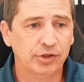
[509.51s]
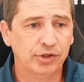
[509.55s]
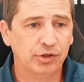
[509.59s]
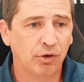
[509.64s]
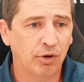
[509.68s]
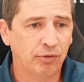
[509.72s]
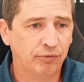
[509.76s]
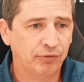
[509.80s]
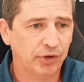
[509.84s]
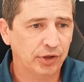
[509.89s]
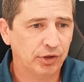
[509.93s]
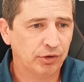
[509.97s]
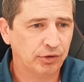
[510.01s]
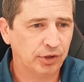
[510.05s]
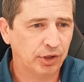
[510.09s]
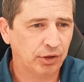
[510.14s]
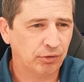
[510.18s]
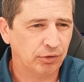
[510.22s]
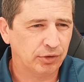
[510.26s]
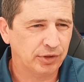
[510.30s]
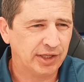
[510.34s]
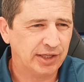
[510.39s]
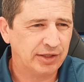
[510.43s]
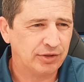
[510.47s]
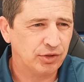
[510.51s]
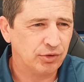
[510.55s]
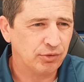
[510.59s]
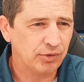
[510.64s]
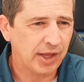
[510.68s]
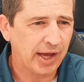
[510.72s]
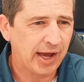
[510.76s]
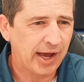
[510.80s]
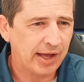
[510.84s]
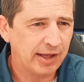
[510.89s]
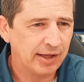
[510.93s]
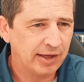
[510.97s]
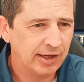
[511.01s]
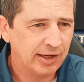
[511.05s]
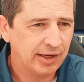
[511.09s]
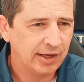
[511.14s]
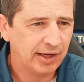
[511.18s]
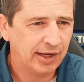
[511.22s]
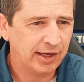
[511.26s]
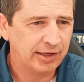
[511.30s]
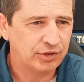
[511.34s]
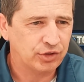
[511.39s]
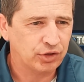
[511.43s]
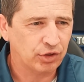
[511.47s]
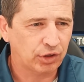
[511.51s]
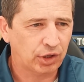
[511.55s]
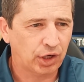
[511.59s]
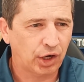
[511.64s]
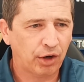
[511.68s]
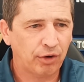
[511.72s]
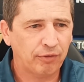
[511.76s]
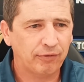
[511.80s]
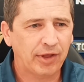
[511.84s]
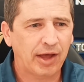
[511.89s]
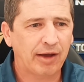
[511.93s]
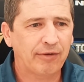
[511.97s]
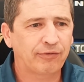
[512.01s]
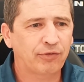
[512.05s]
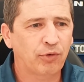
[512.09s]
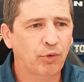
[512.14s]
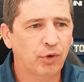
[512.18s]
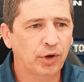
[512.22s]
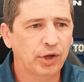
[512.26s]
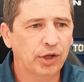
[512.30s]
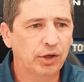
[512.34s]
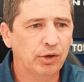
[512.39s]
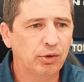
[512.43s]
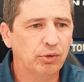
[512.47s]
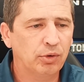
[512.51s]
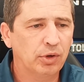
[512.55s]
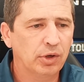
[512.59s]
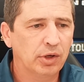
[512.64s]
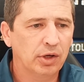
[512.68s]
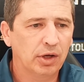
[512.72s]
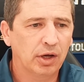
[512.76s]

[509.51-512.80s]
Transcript: So hopefully your dealer did do that and took care of that for you.